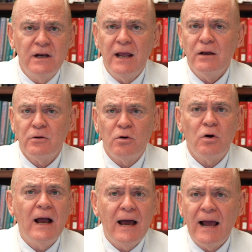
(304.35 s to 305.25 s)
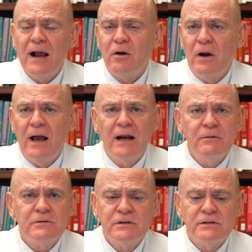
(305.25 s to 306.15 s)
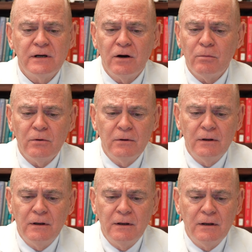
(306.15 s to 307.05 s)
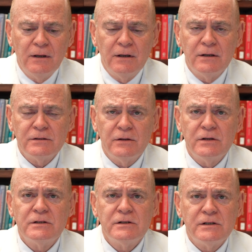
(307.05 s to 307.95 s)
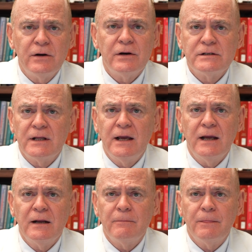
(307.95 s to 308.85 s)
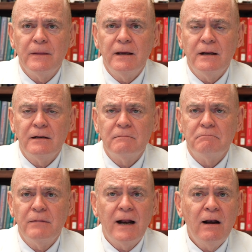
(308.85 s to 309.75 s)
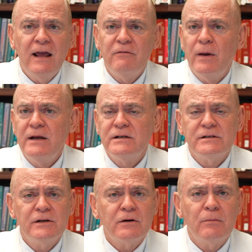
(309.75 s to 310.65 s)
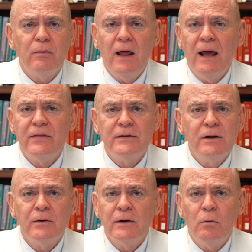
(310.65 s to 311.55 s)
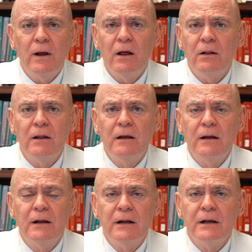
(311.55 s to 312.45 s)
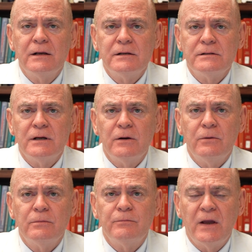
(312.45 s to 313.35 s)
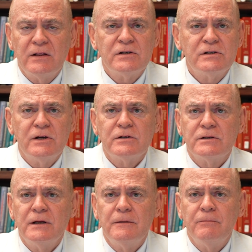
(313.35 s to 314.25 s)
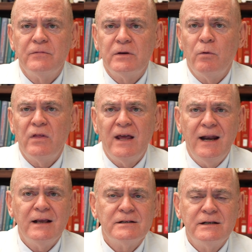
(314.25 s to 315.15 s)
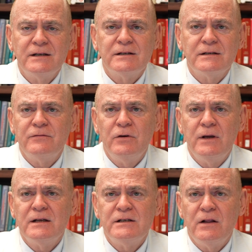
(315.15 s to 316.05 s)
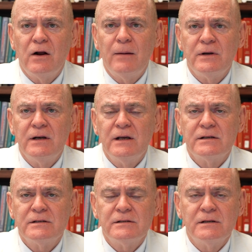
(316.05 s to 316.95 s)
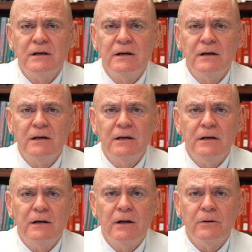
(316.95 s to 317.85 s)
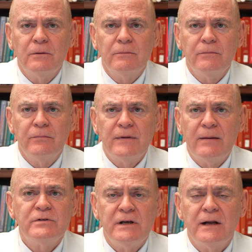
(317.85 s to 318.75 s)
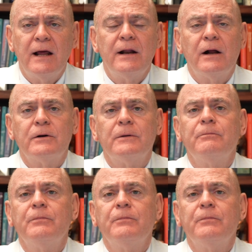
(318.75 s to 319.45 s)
nails. Cried, I cried. It was just terrible. So this is a serious thing, and but I don't have patients that are compliant that don't get well. So take this seriously. Someone with headaches and dizziness, if you can't see their optic discs, you know, have them see an eye doctor.